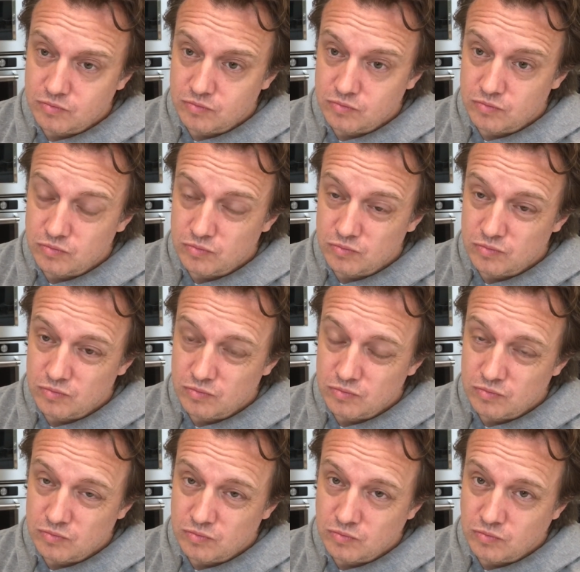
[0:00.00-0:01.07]

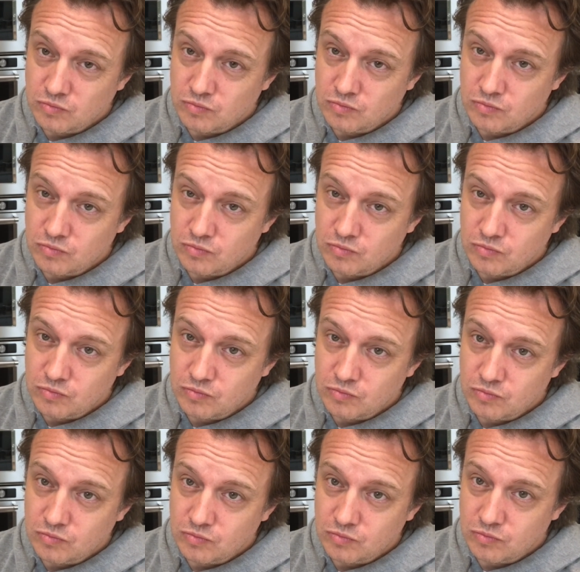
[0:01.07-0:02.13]

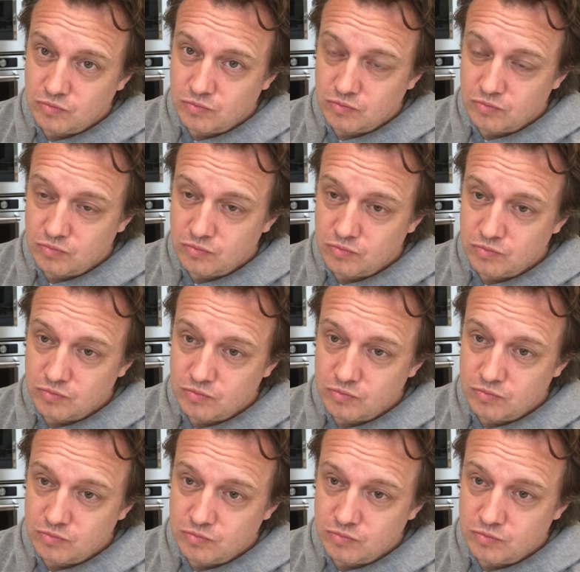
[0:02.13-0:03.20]

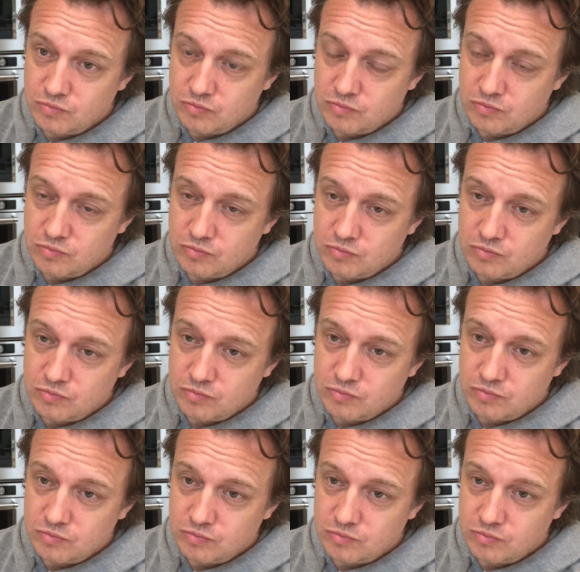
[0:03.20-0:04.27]

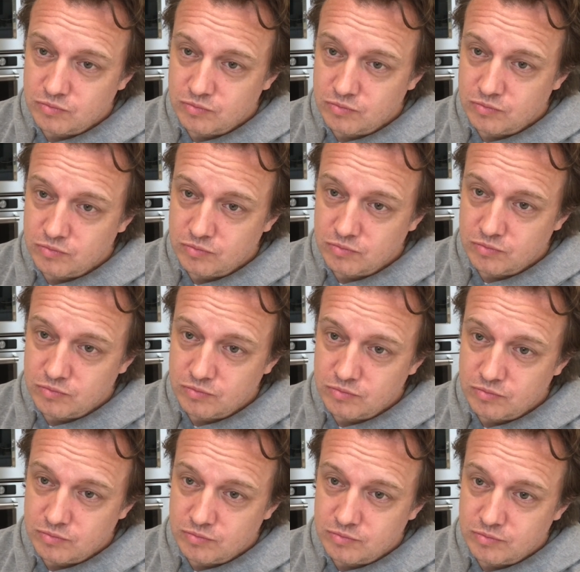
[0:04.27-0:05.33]

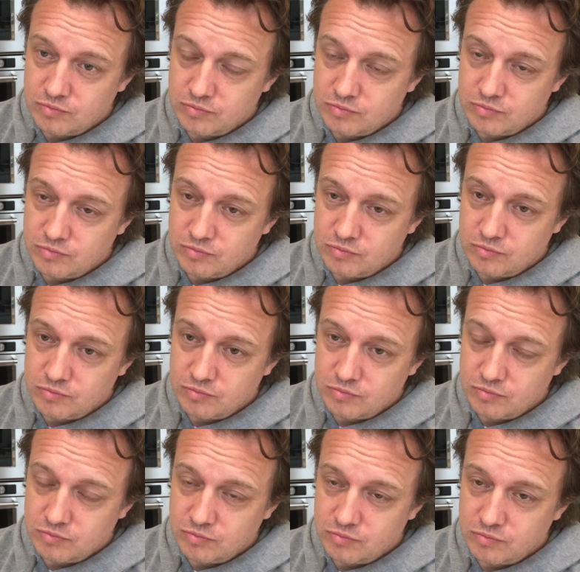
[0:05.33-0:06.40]

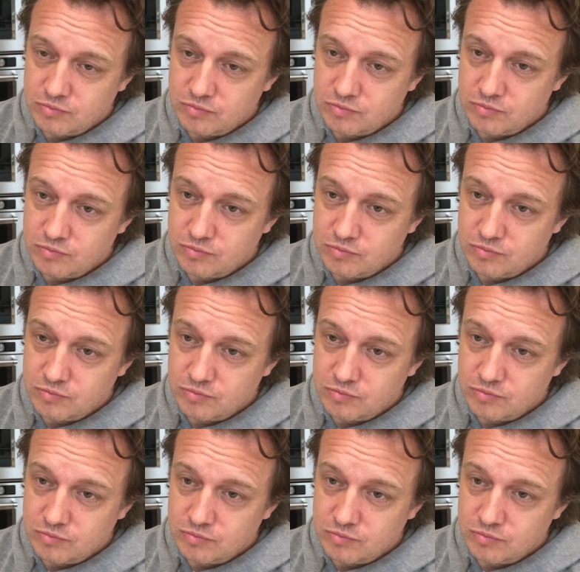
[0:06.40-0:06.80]
The person shown says nothing.